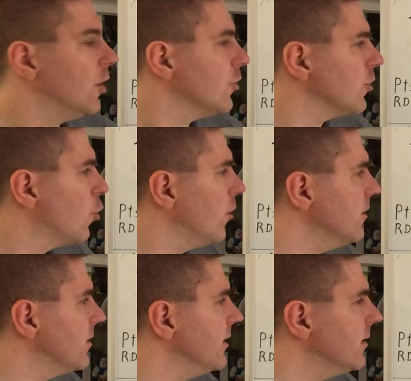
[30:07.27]
the course
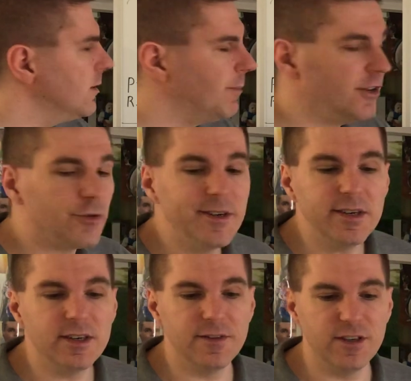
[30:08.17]
of the season, but you're in
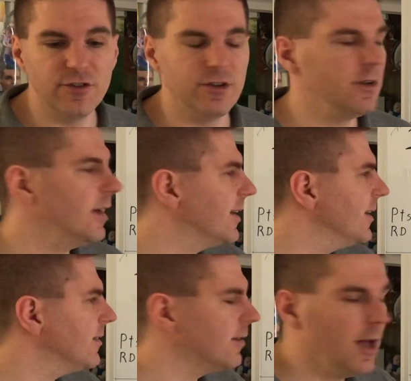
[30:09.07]
a division
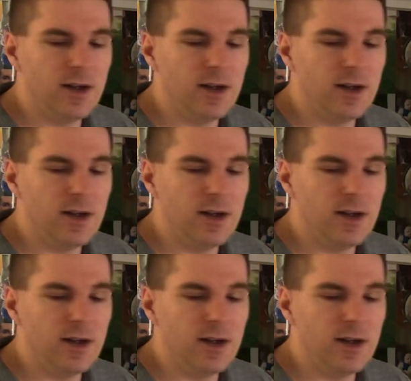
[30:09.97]
against